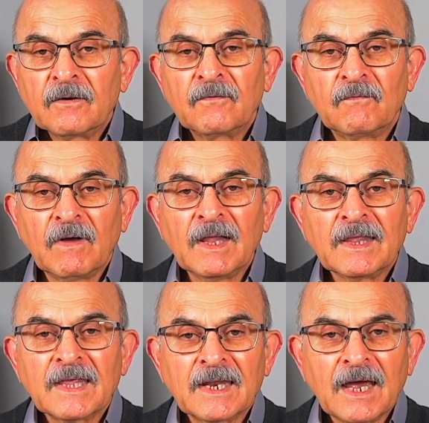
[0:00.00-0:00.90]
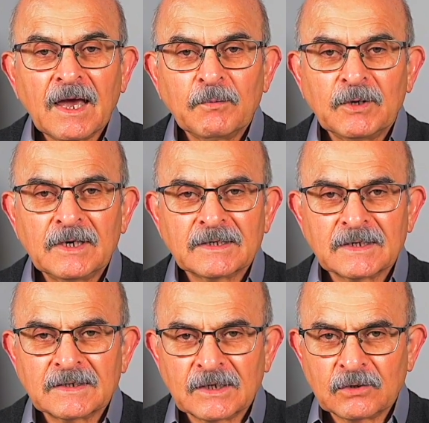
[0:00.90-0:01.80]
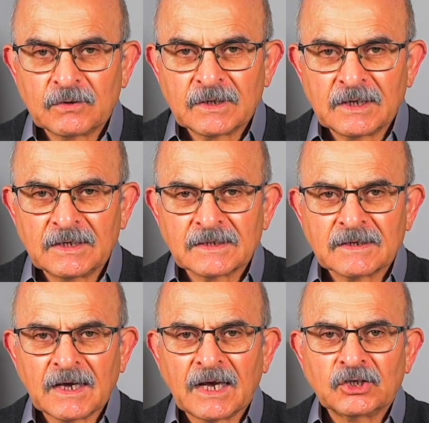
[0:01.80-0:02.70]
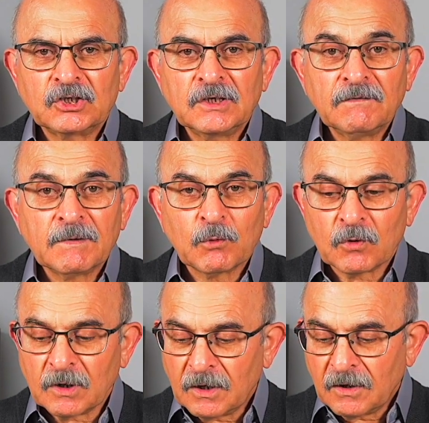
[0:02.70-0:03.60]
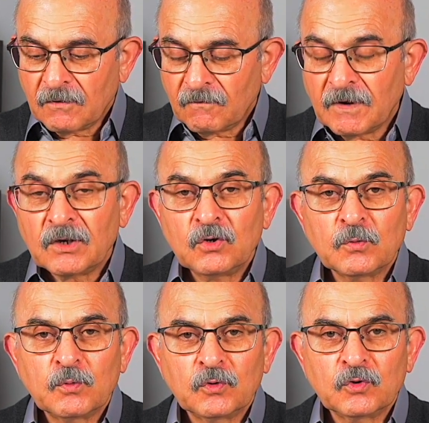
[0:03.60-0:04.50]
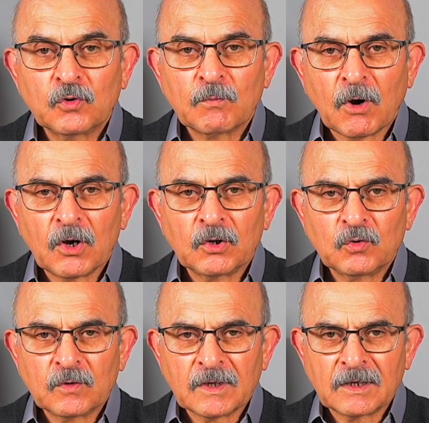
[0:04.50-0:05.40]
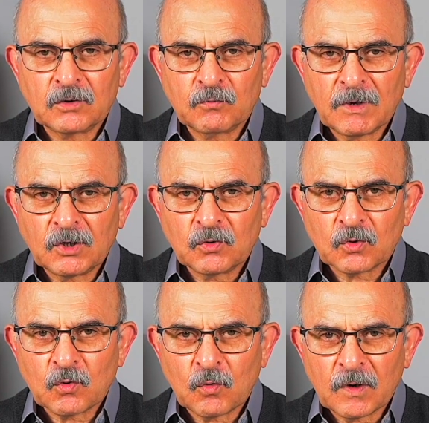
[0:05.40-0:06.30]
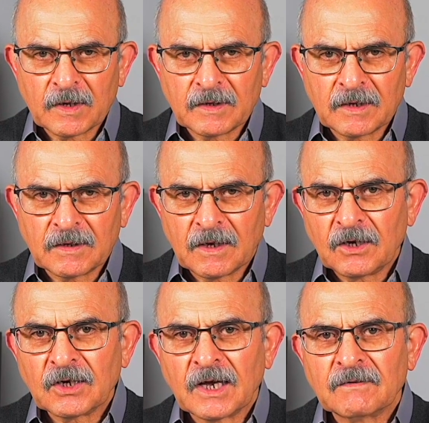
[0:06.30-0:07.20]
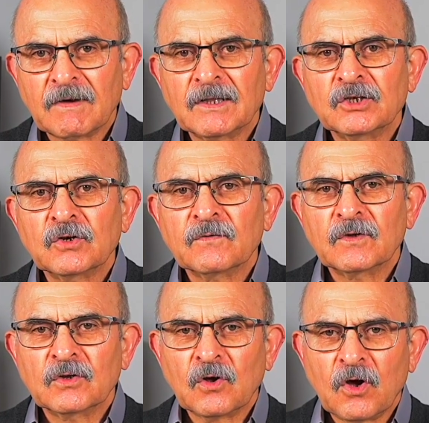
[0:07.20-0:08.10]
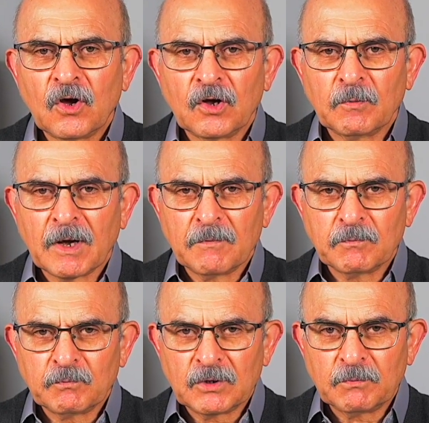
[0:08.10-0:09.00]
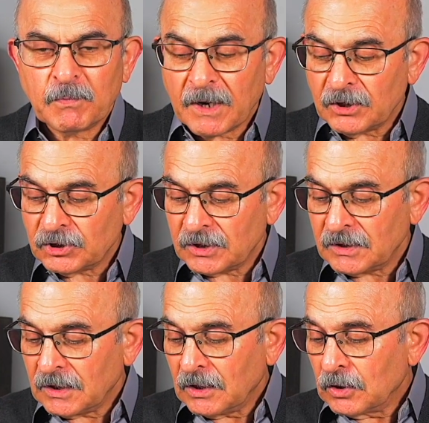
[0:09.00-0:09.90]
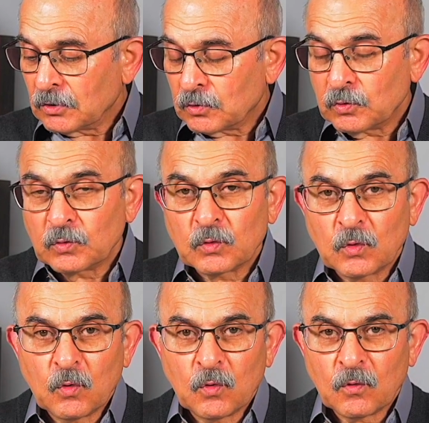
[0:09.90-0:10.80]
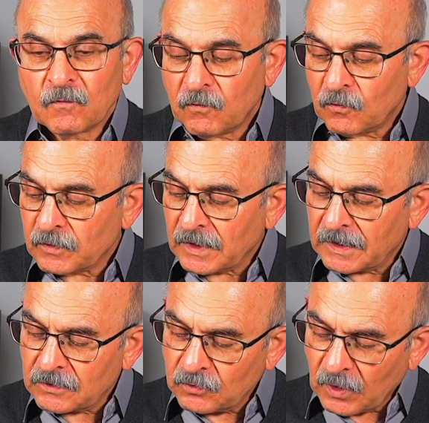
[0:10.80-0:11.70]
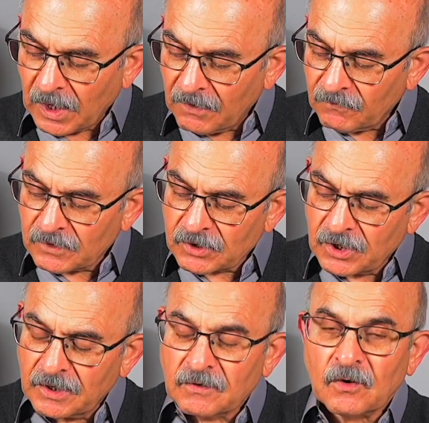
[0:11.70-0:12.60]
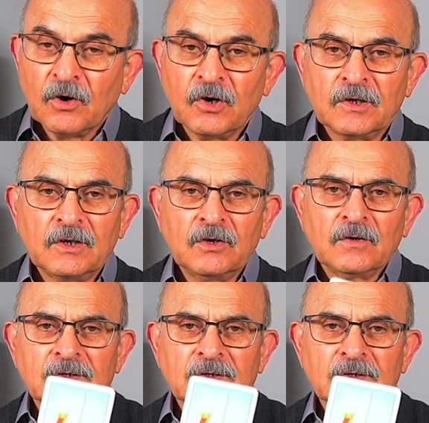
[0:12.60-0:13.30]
wealth and happiness and security is achievable when you put your mind to it, and you make your goal, and then take advantage of the time and be patient to go for that. You have great ideas